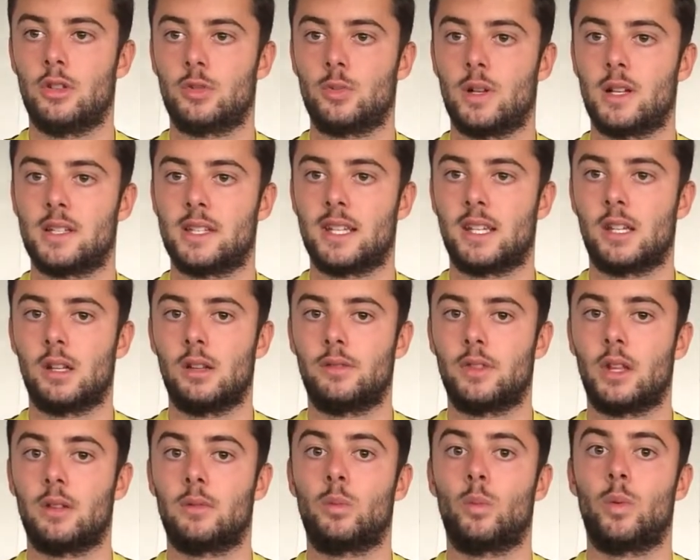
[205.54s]
well as he could
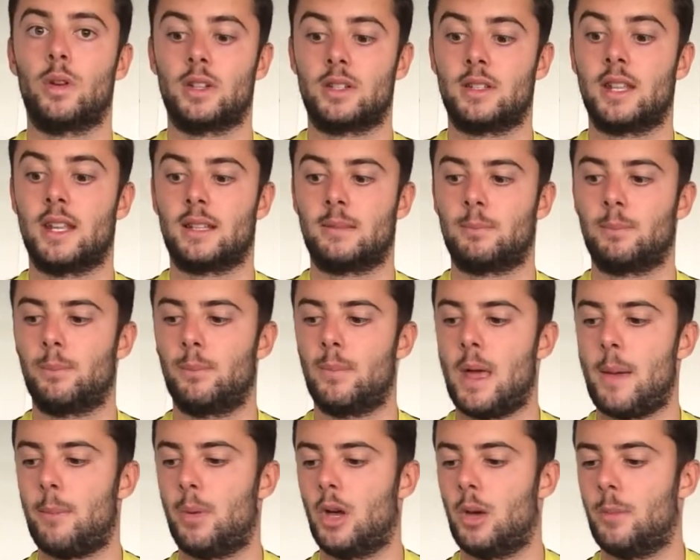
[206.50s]
have done, which did
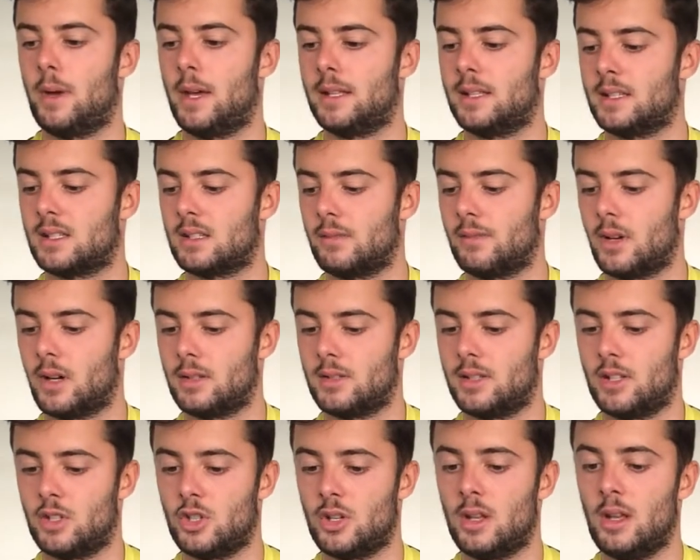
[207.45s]
then put him at a
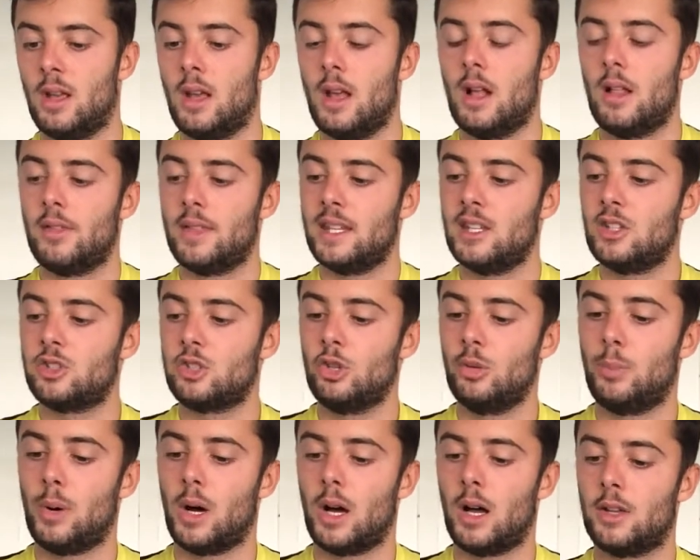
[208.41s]
disadvantage. These
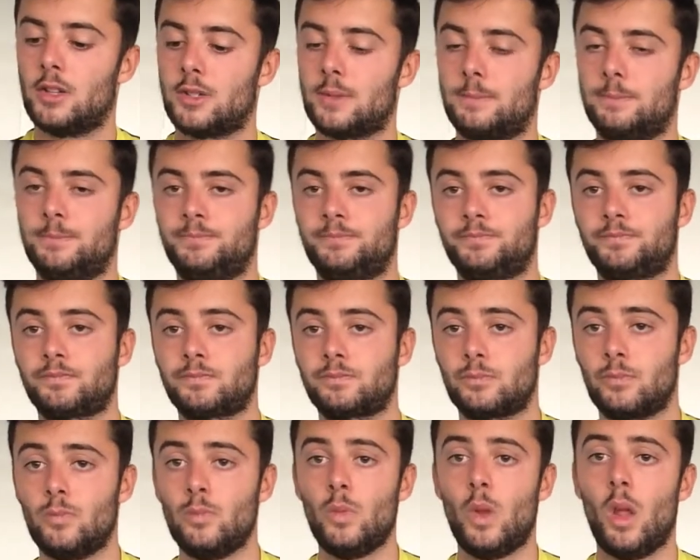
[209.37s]
two parts
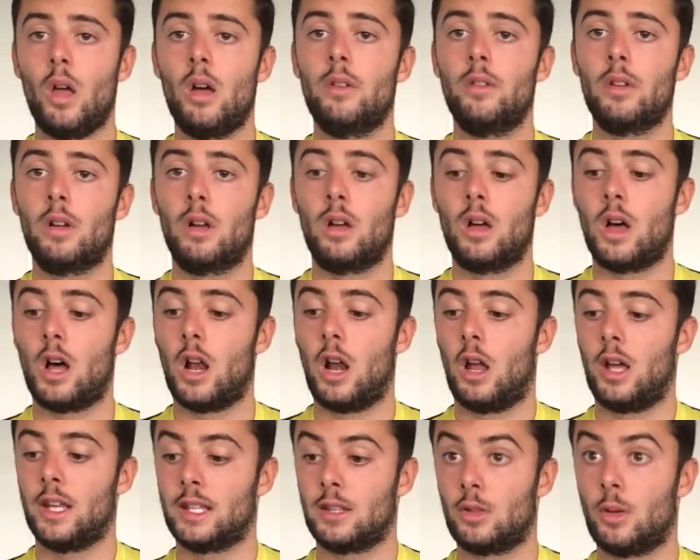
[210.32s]
are
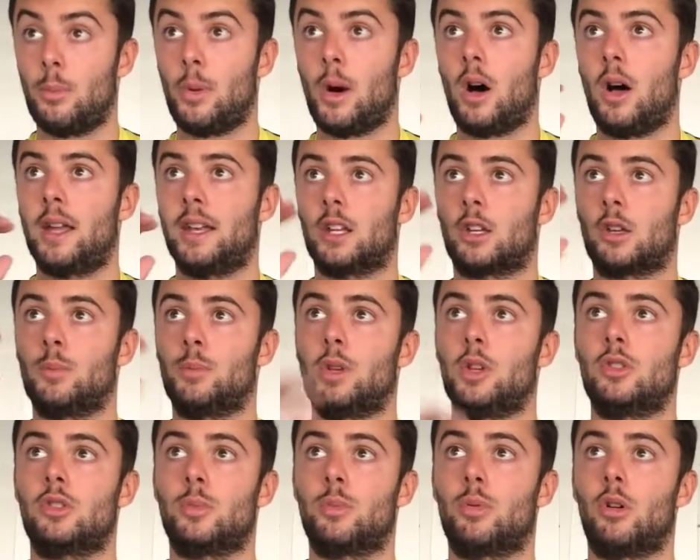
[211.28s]
like the part in a
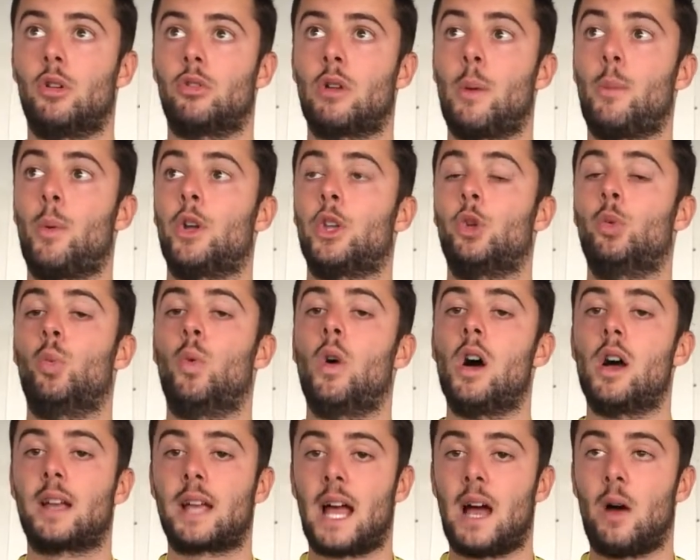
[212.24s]
computer program where you
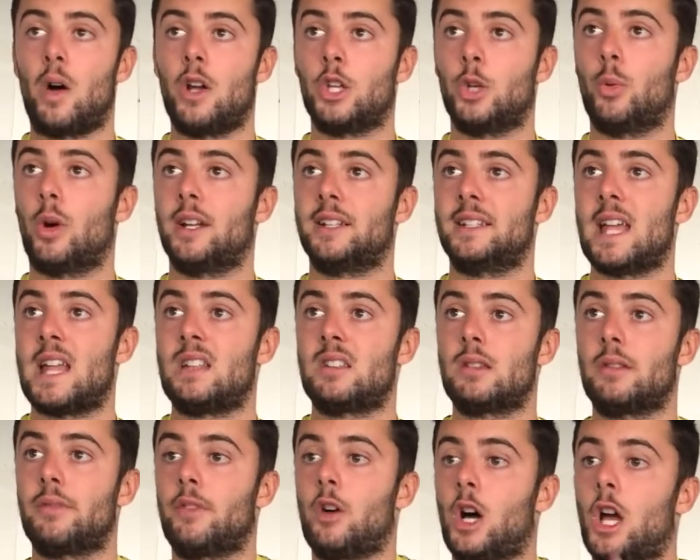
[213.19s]
work out and you
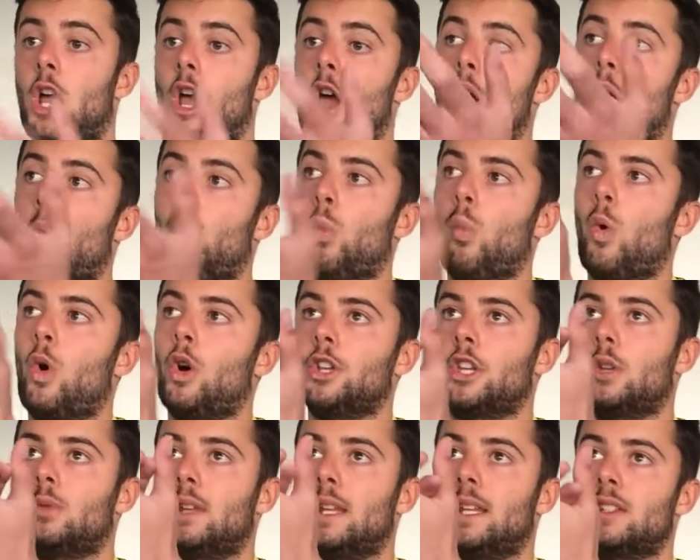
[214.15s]
identify
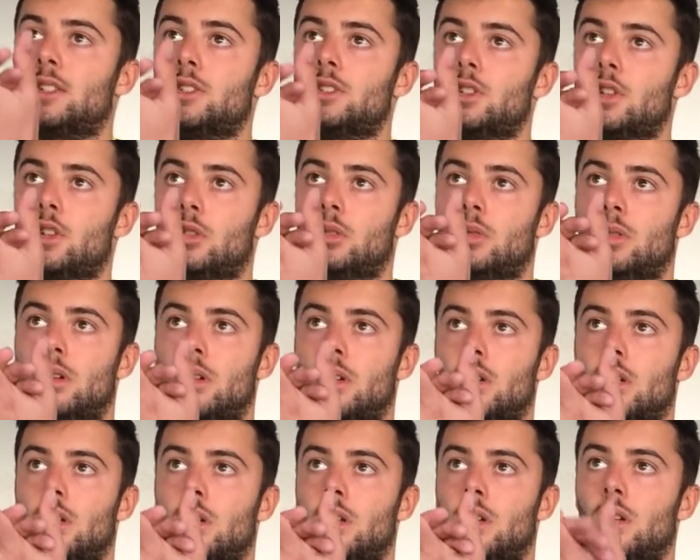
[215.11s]
what you need to do
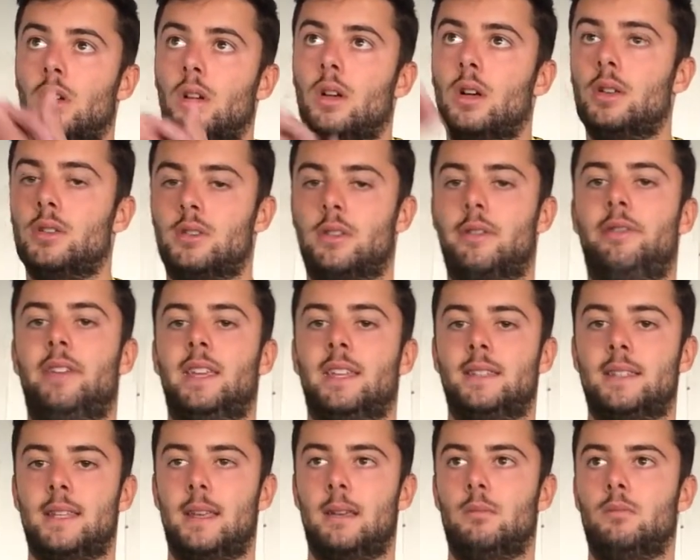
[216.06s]
to
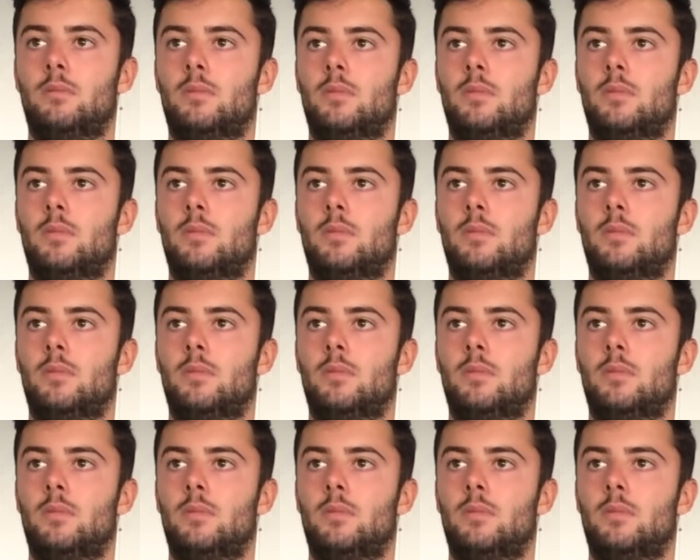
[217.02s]
fix it.